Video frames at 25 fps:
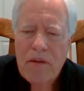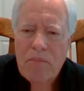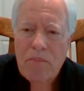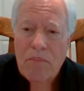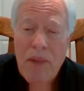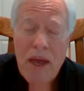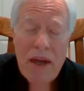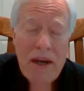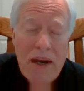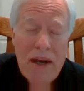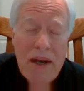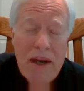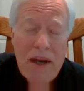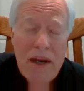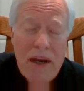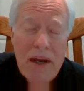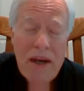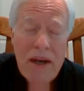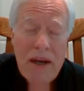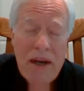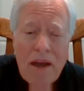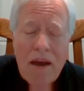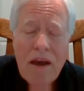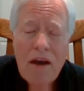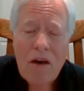many
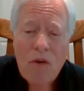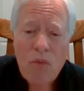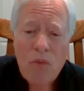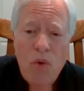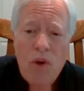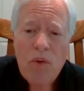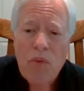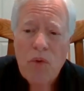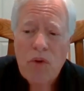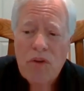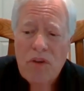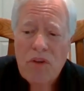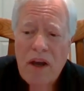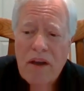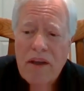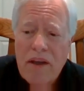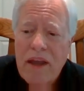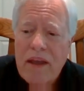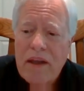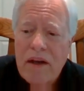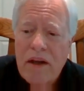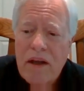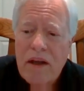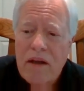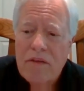didn't. We were
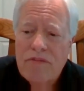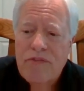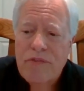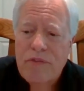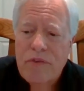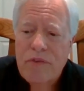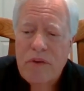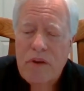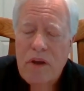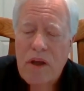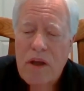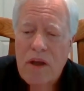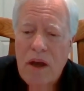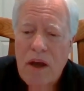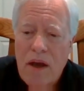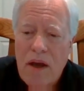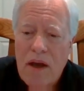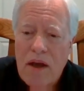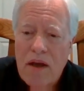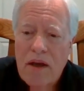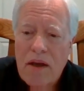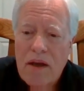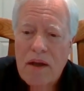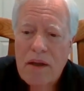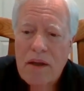lucky enough
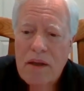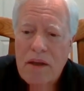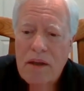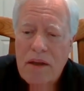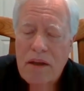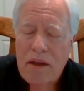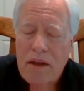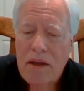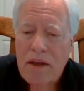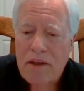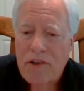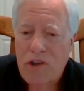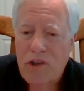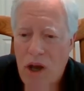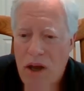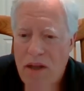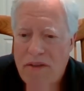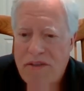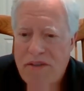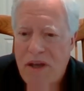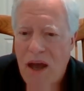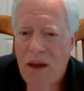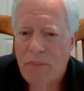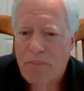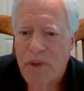at
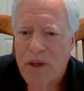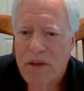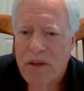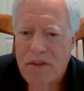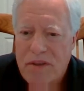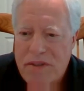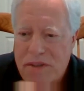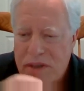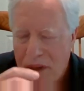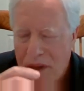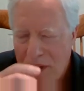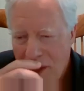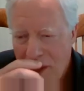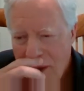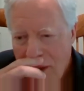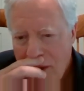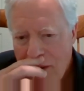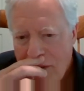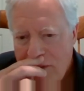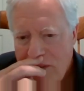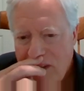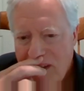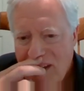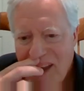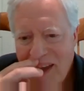Johns Hopkins
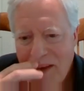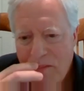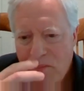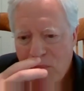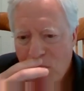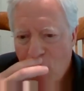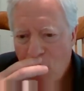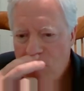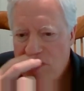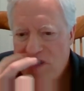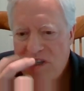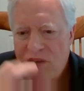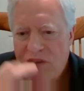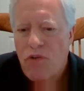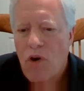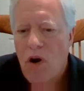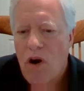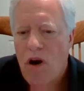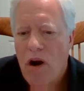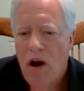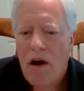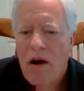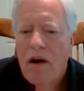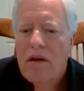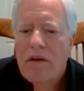to get most of
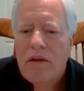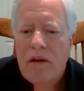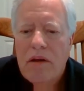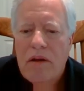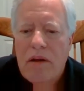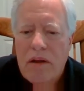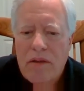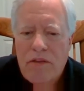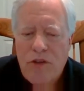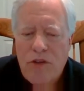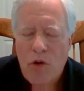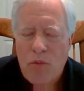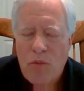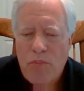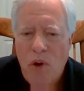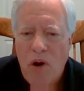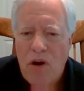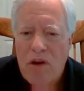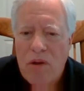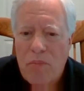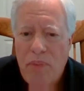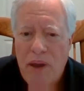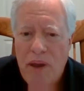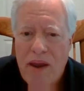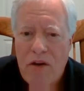our
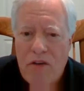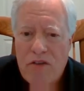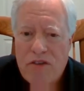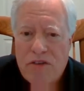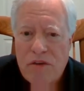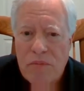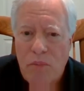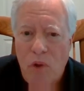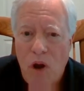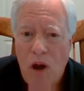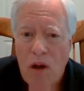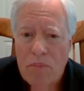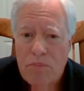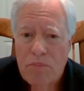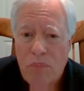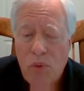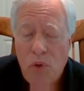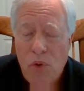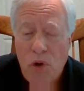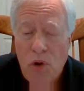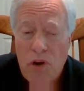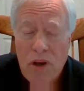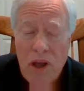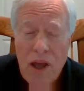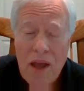third-party payers on
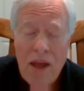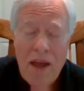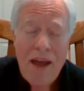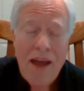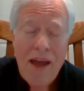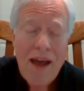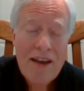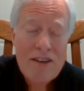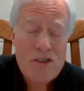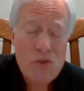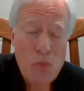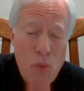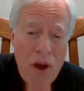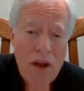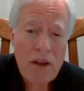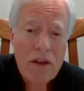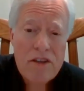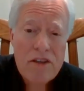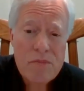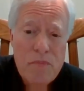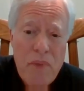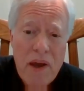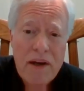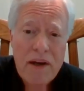board, as well as